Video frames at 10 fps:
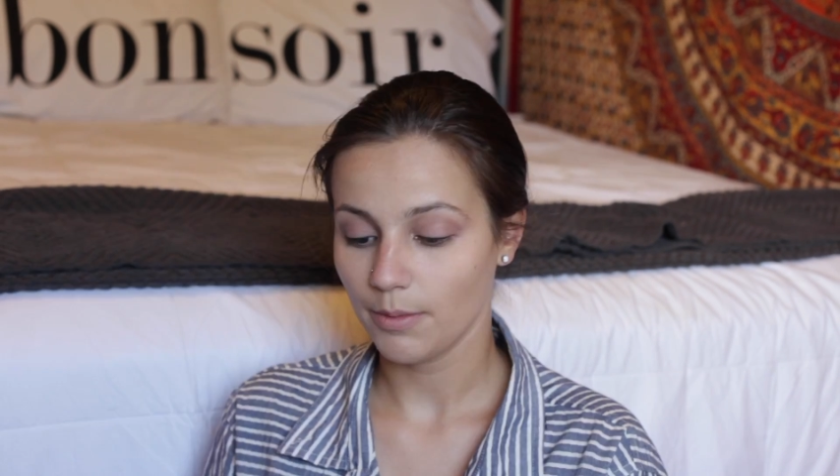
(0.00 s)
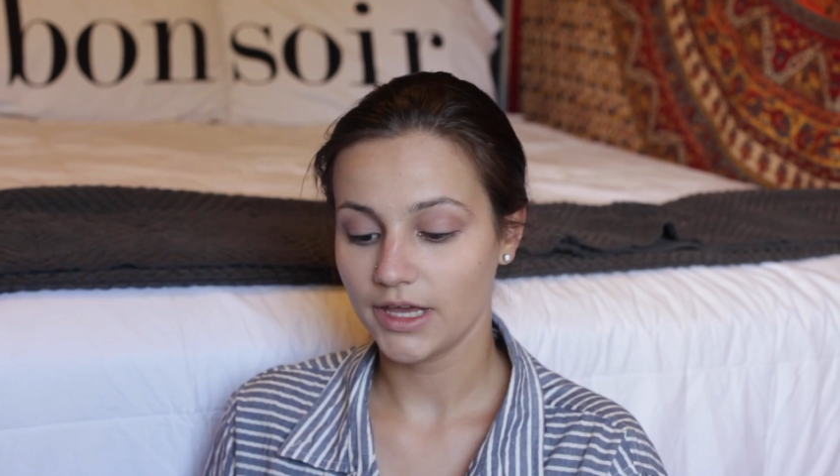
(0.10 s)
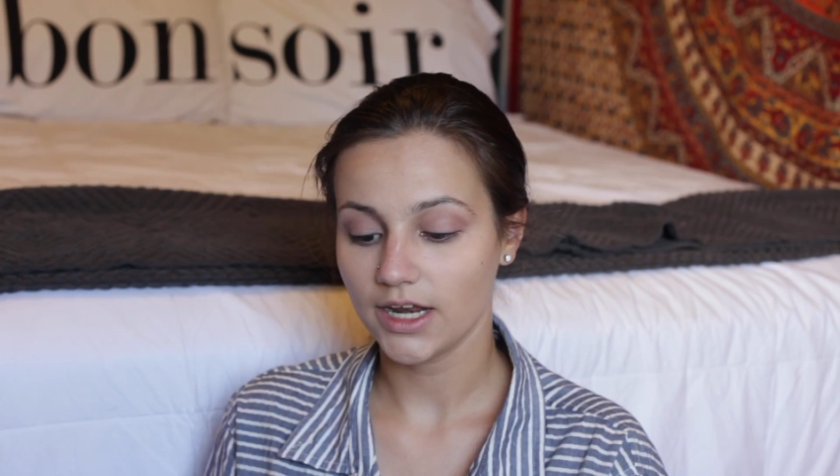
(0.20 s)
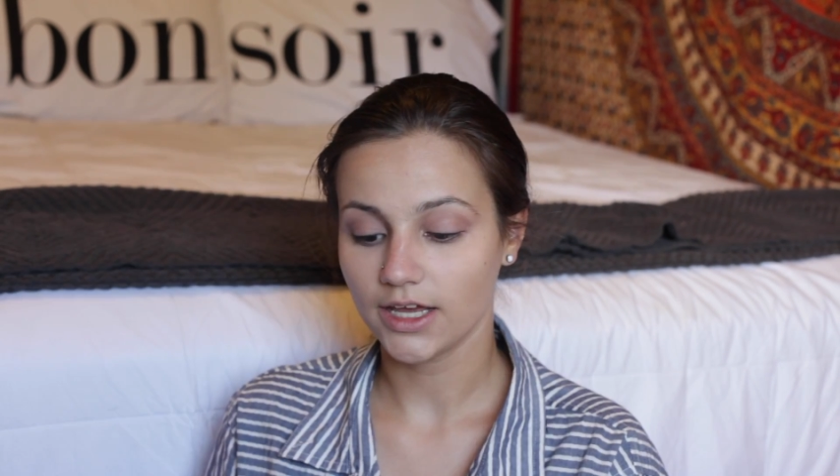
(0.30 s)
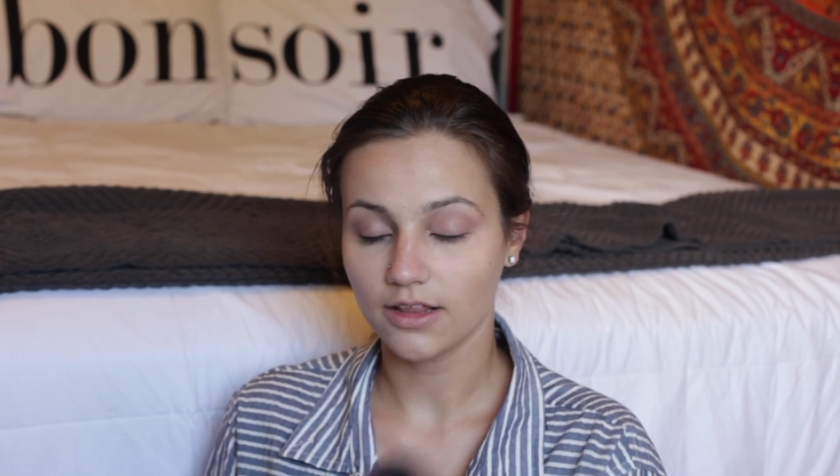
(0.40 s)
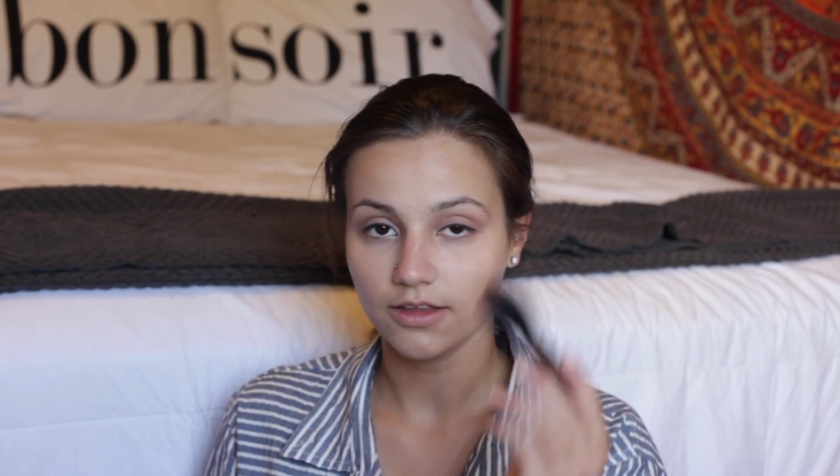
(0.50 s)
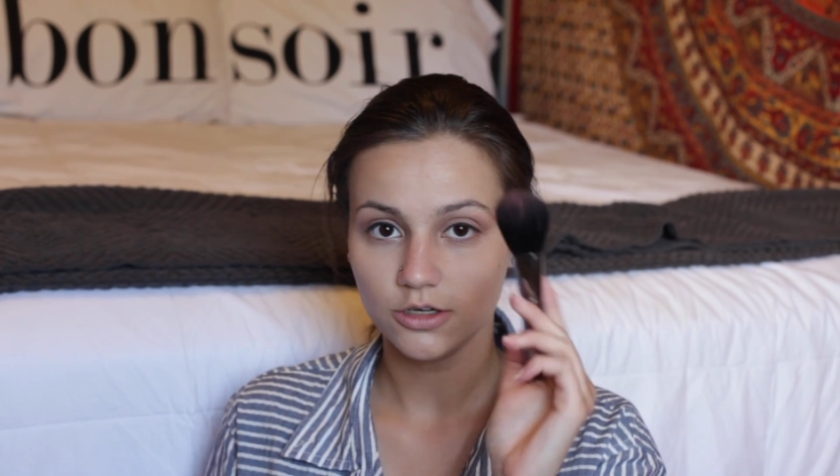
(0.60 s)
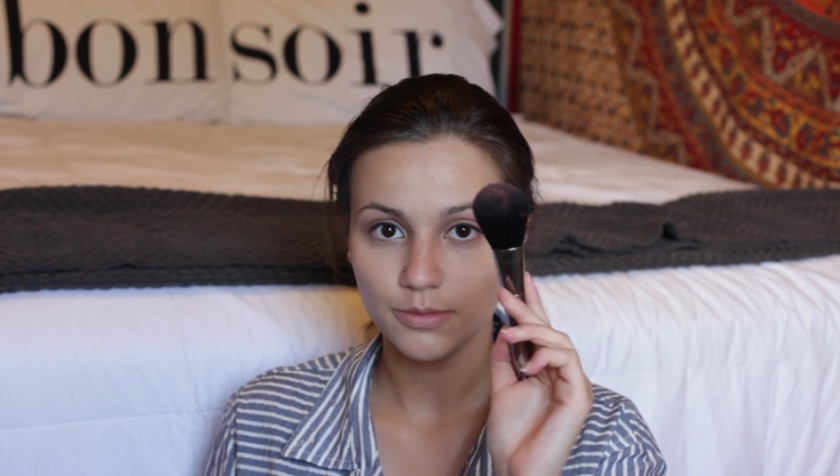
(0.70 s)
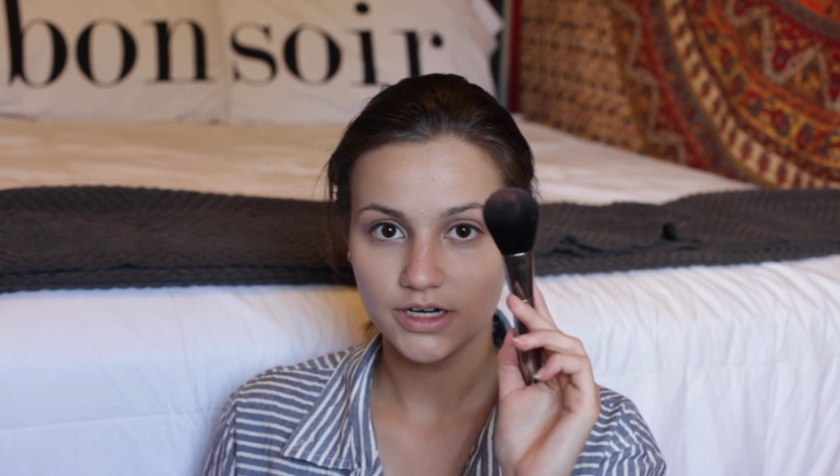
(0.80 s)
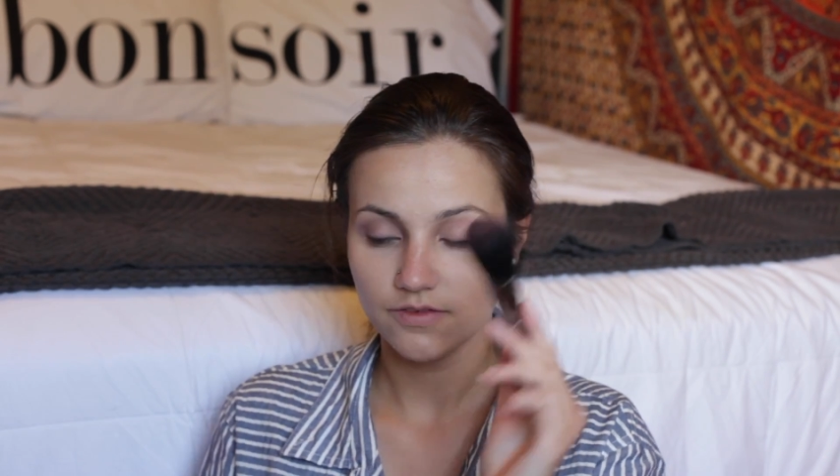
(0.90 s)
be getting a
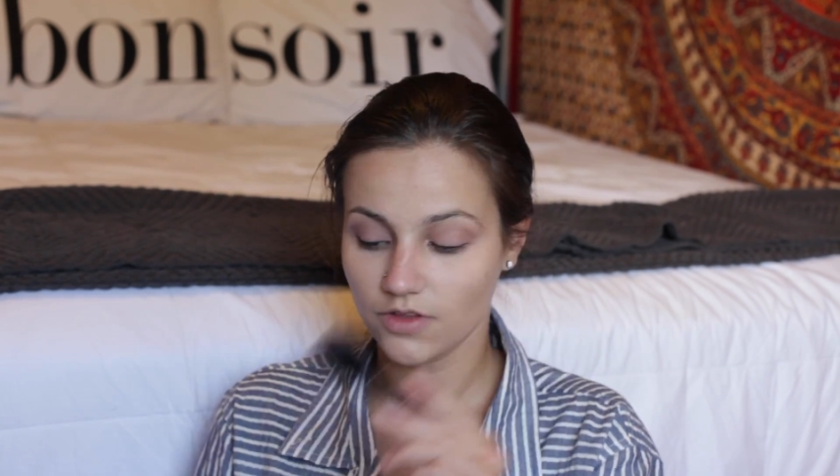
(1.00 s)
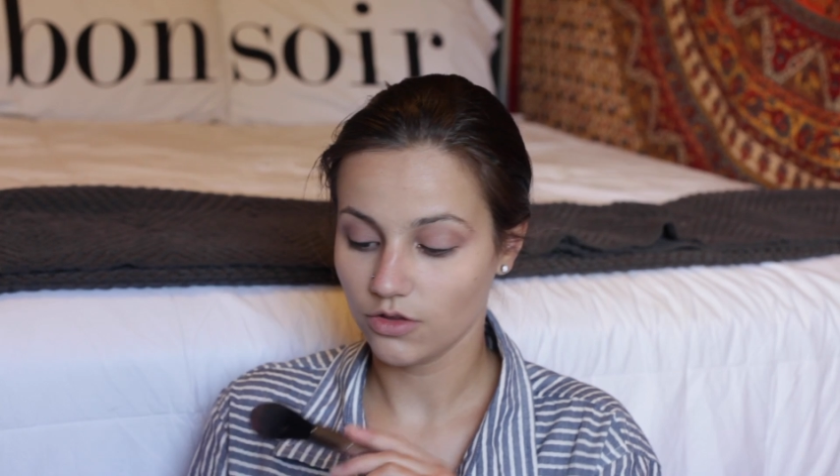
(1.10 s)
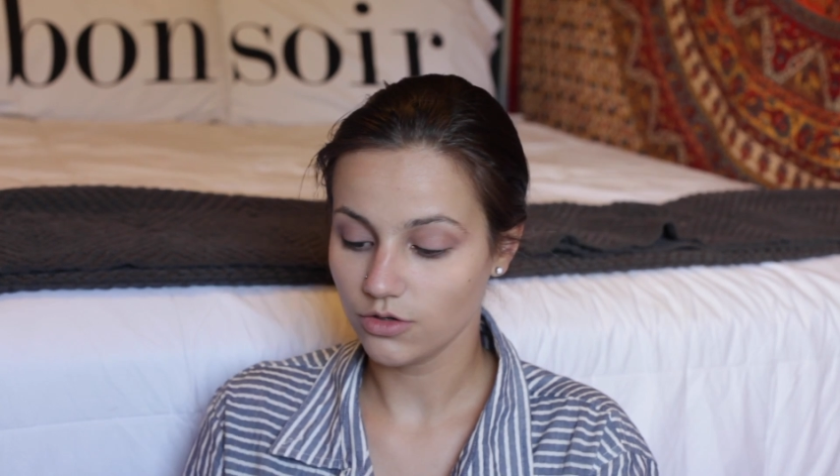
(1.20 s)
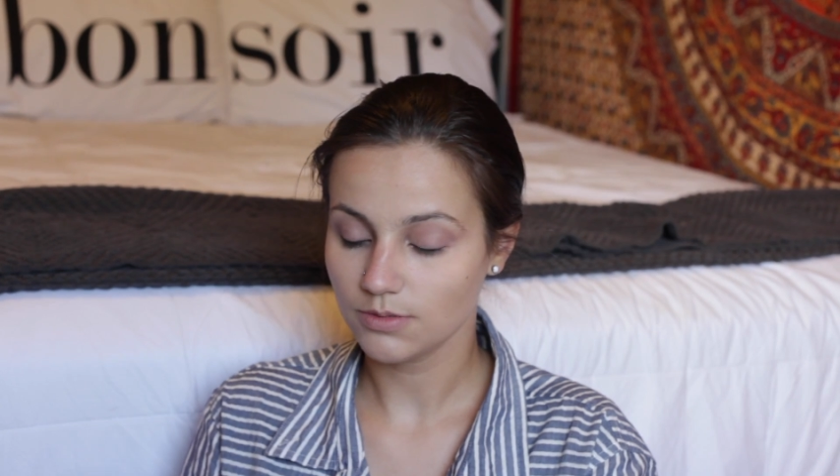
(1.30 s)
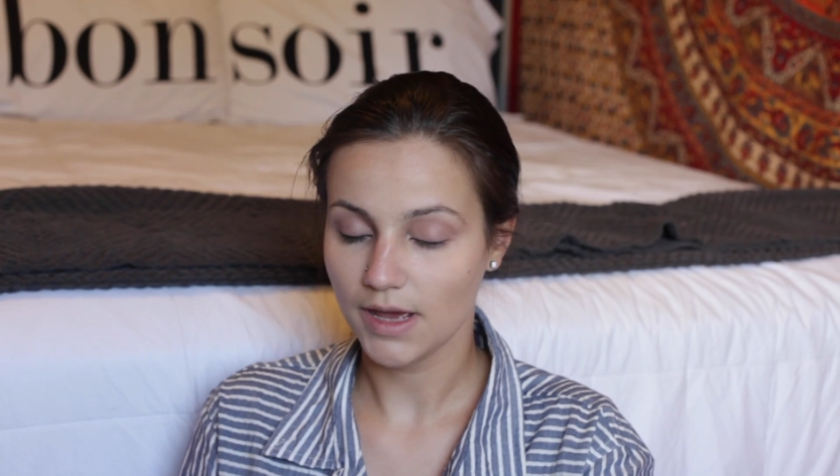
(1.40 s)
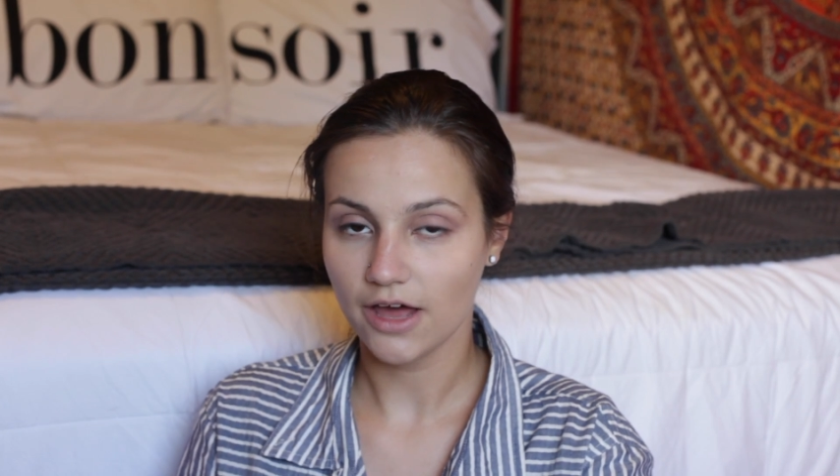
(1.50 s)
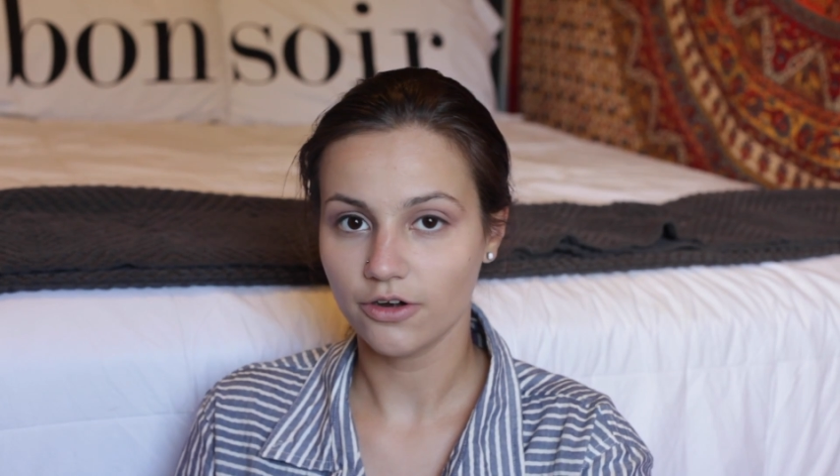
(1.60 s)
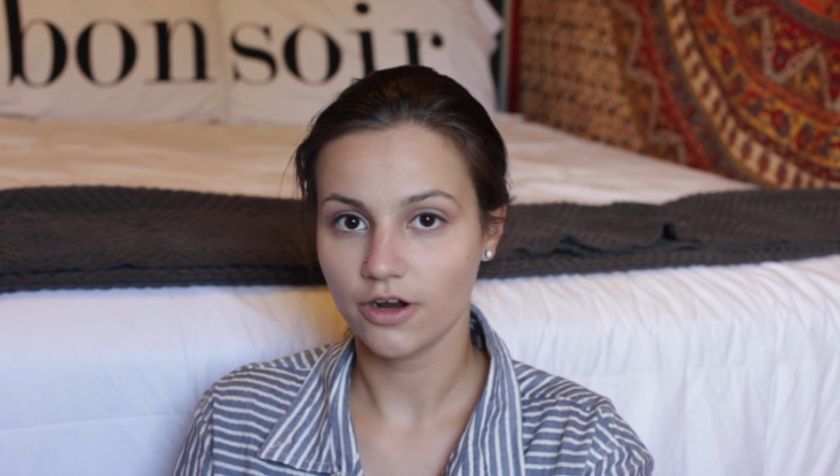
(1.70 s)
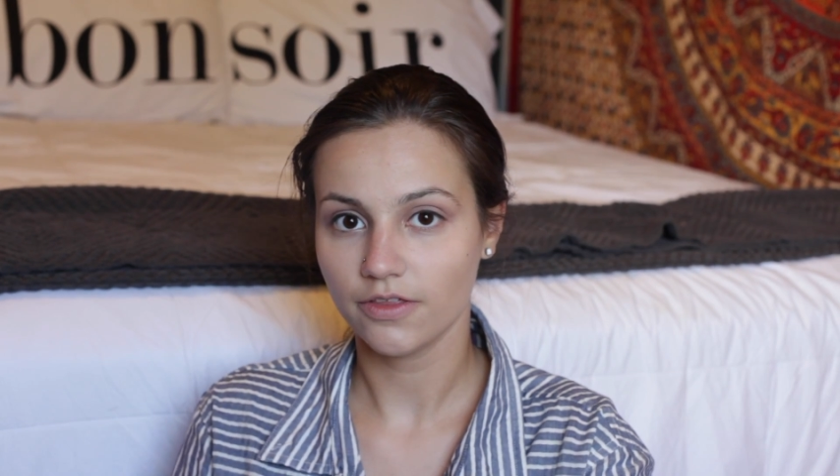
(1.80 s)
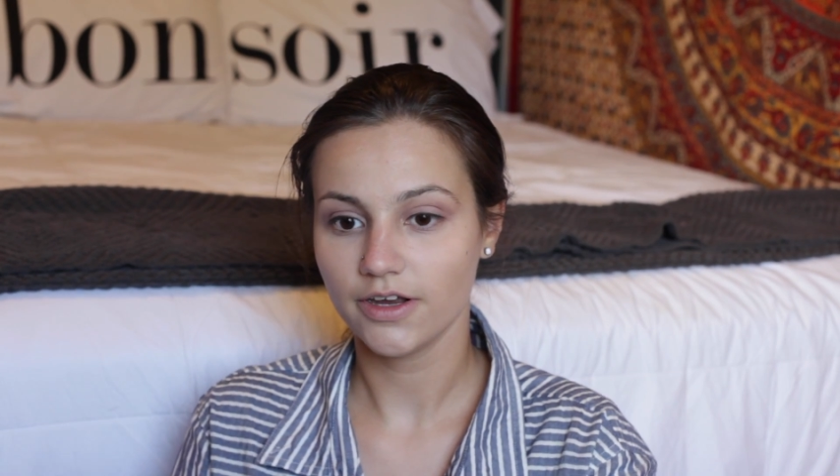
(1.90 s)
little bit of the loose
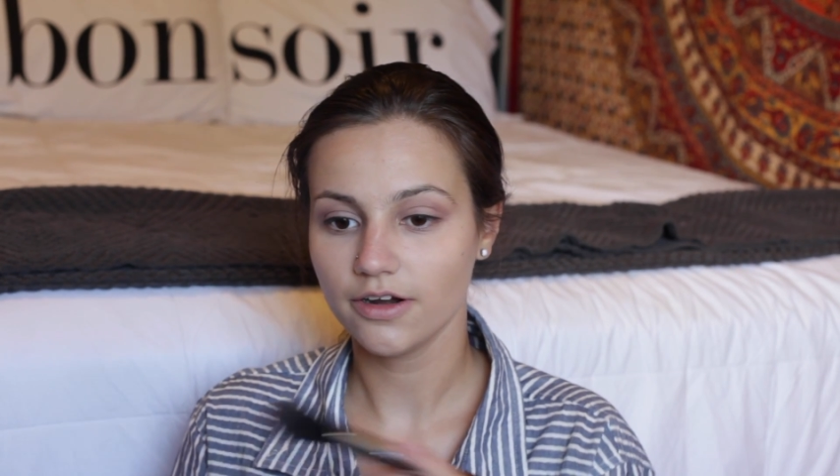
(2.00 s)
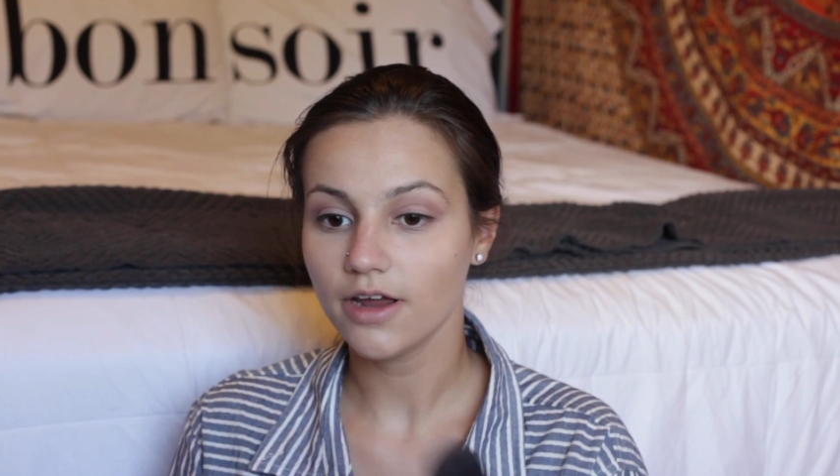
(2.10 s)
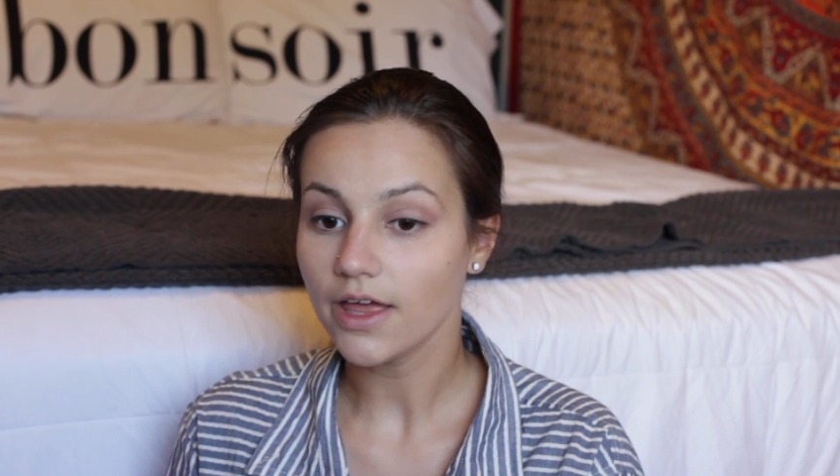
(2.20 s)
powder on there